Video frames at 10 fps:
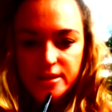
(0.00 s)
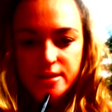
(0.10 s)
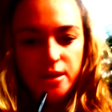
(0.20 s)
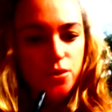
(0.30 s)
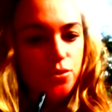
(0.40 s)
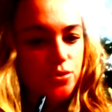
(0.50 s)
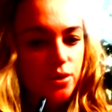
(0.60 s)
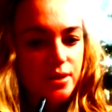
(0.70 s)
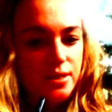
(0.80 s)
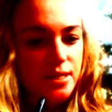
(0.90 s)
see who's on
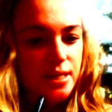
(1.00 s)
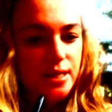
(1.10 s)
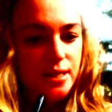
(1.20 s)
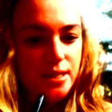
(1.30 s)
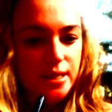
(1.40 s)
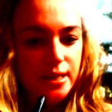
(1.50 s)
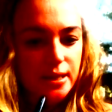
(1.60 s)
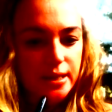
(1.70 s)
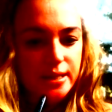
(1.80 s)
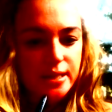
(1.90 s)
the CC
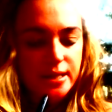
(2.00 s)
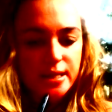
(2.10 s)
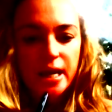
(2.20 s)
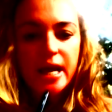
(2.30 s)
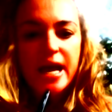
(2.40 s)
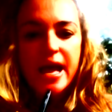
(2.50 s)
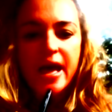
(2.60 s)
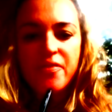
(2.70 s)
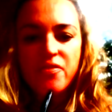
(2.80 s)
list, and